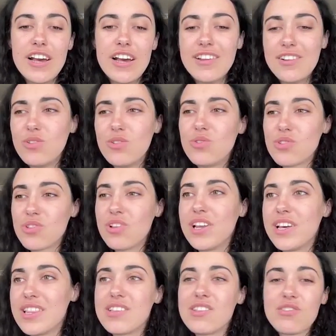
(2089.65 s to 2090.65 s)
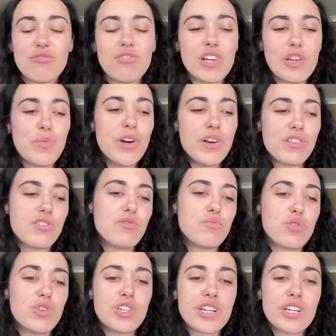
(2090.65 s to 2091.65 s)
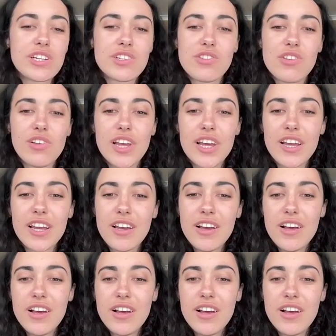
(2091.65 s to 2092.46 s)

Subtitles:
And also like this is a really personal project, so like